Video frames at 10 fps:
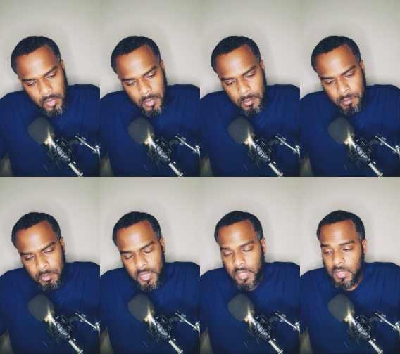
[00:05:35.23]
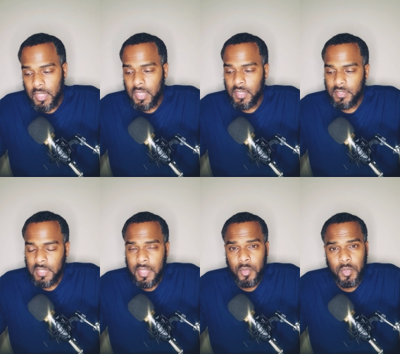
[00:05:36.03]
but the thing is,
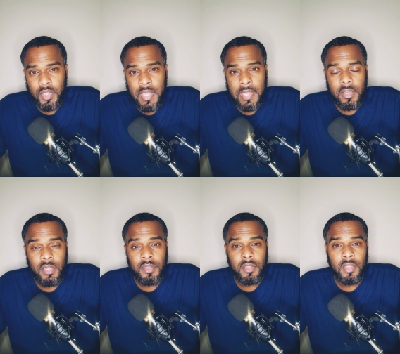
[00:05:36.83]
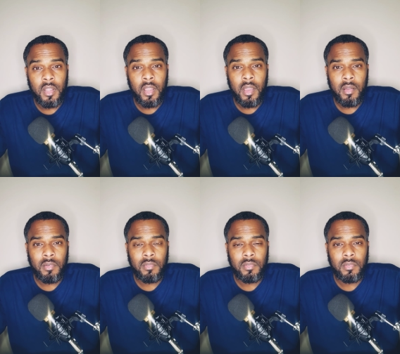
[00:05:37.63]
now that we're not under the
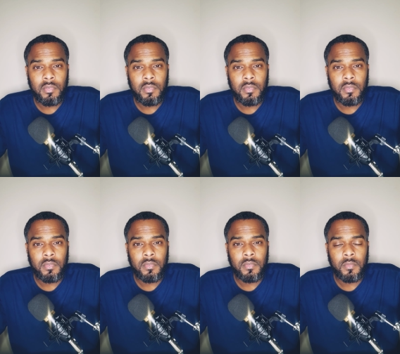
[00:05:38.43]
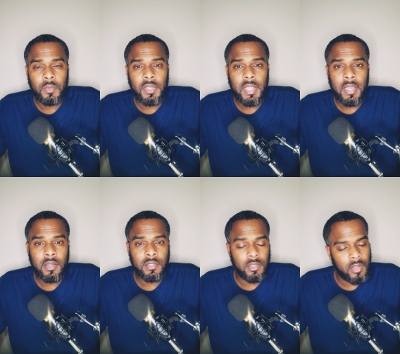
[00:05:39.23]
law, we're not
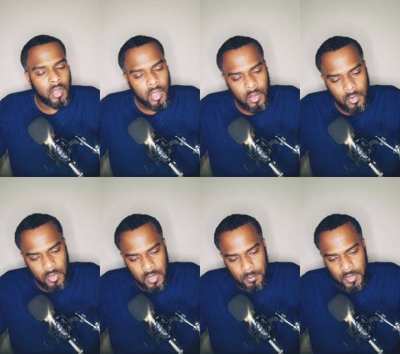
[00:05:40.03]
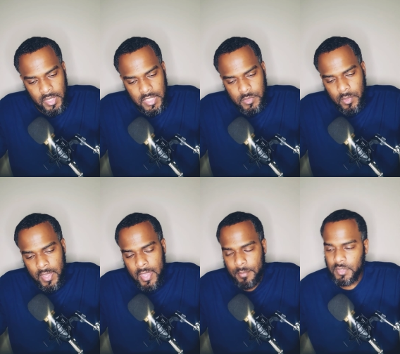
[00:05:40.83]
under the law, but guess what
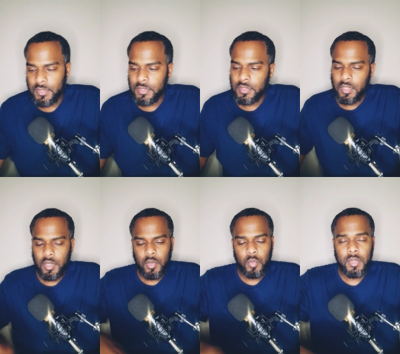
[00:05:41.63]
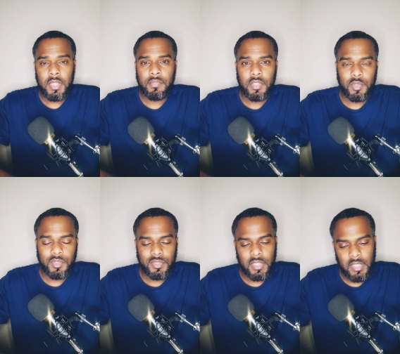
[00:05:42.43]
happens whenever you
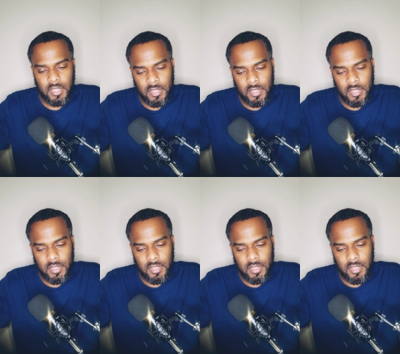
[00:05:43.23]
sin?